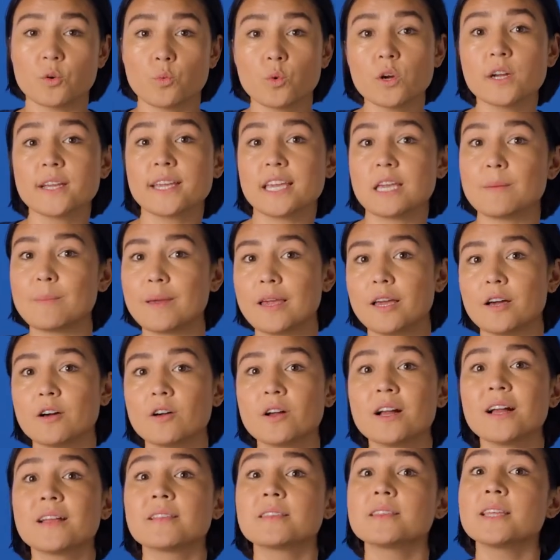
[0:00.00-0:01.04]
your work
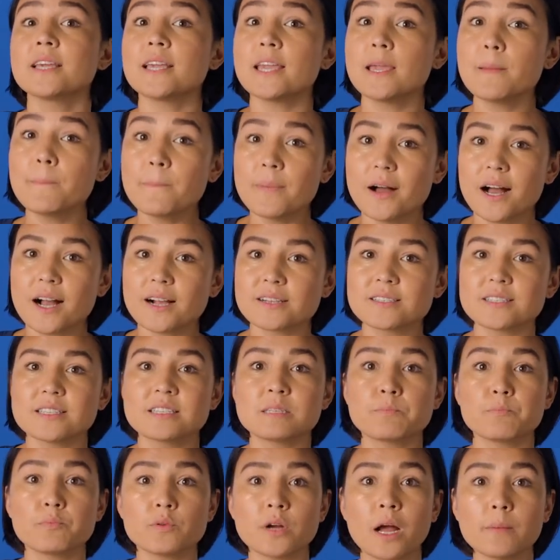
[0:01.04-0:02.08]
email, the inbox
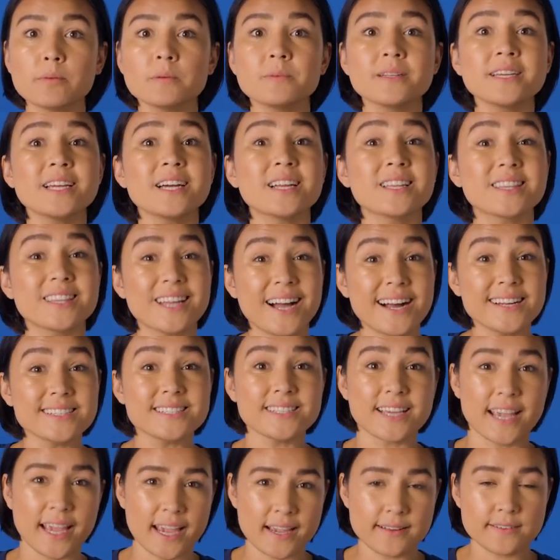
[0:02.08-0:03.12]
is probably a lot
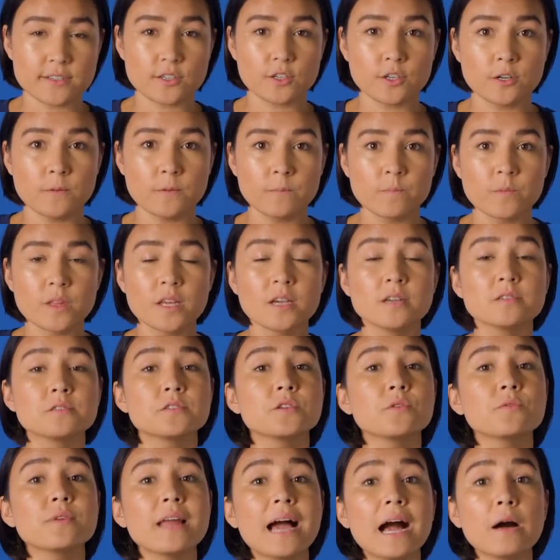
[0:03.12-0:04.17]
to handle.
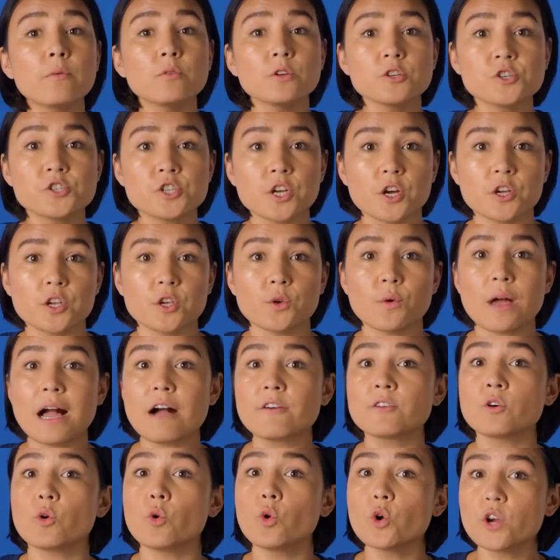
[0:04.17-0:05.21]
So now we'll show you
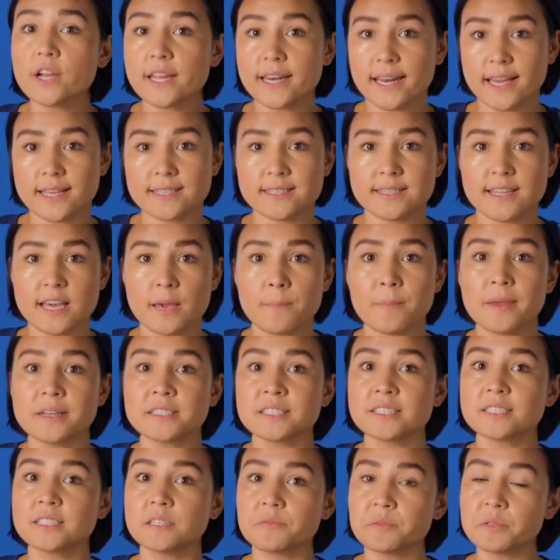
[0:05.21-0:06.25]
how to organize them
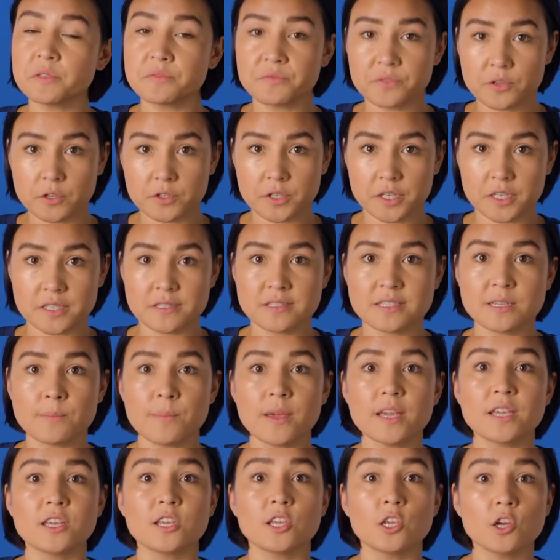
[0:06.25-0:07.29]
into different folders to
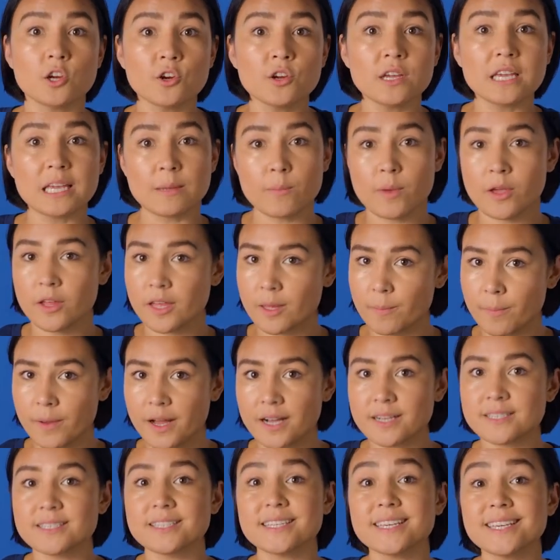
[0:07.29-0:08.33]
make your email
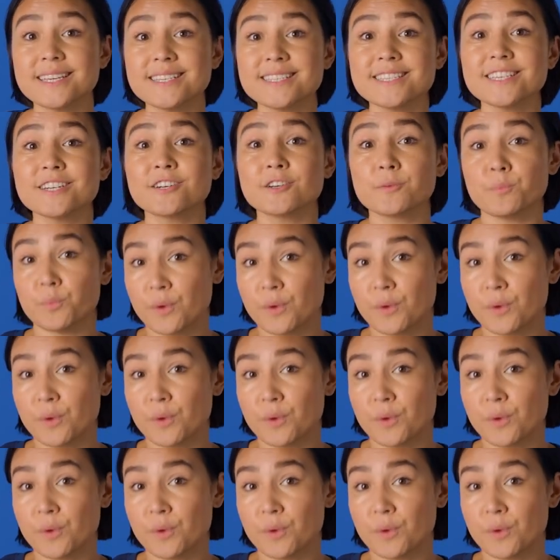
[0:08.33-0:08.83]
inbox easier to